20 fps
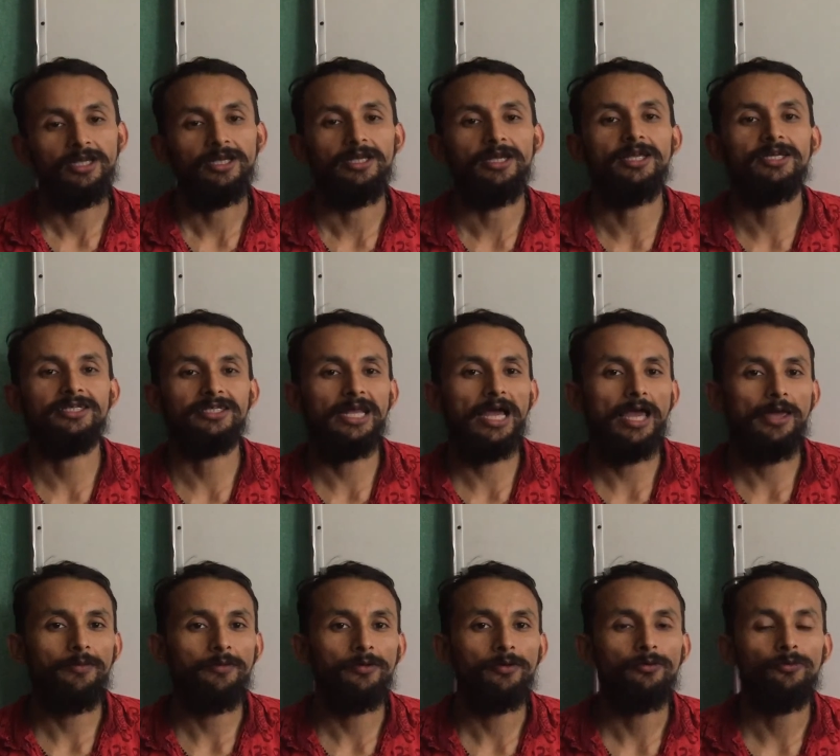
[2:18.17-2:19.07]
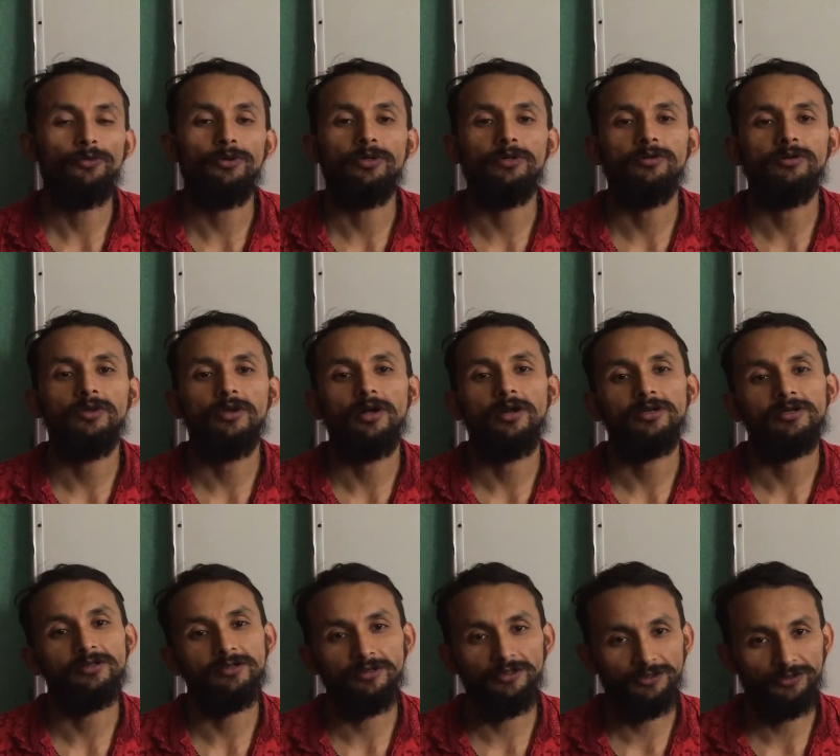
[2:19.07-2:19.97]
Next time we will
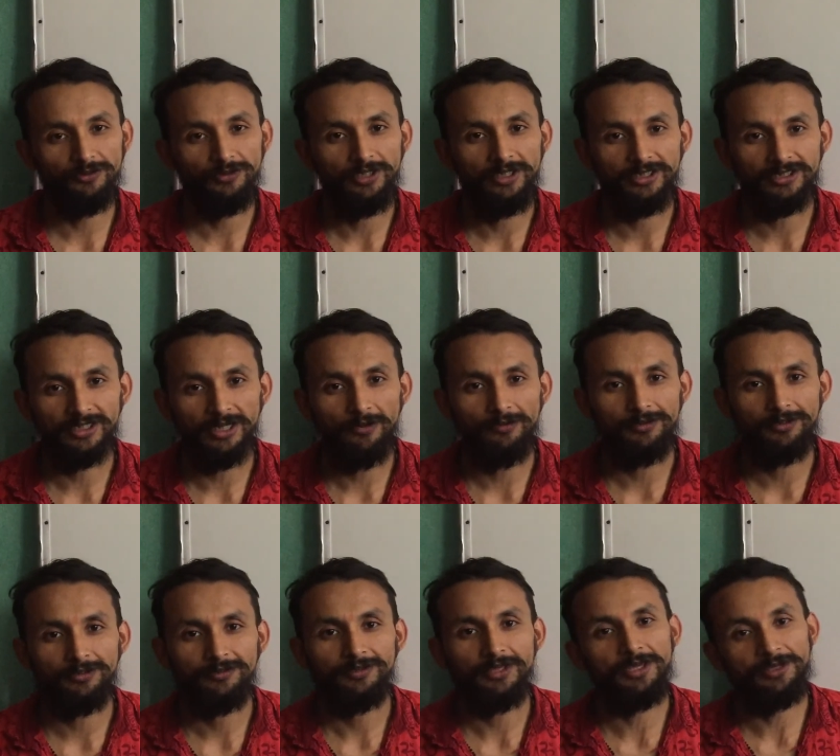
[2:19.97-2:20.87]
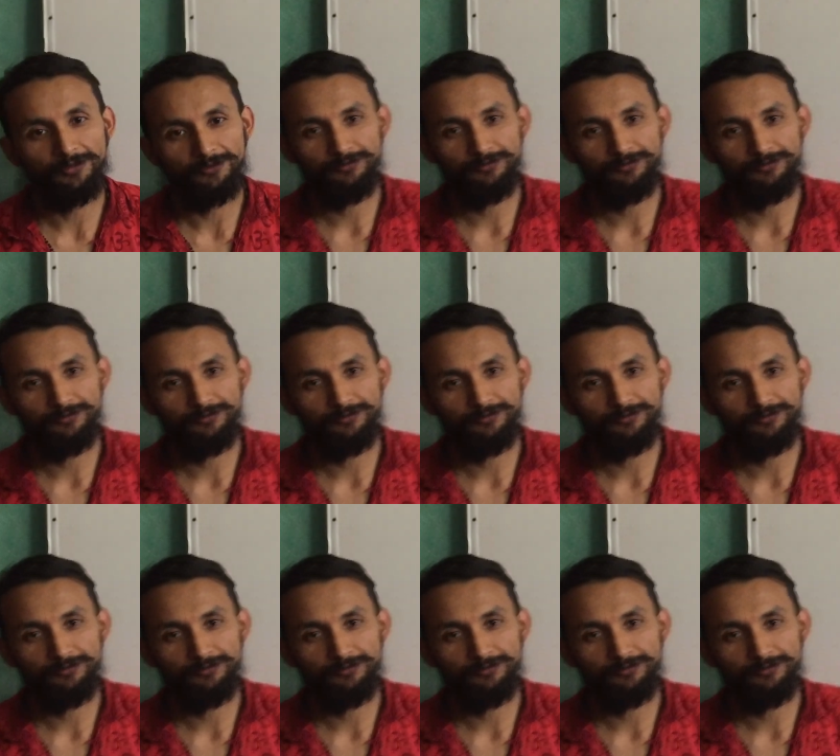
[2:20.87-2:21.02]
learn consonant sound. Thank you.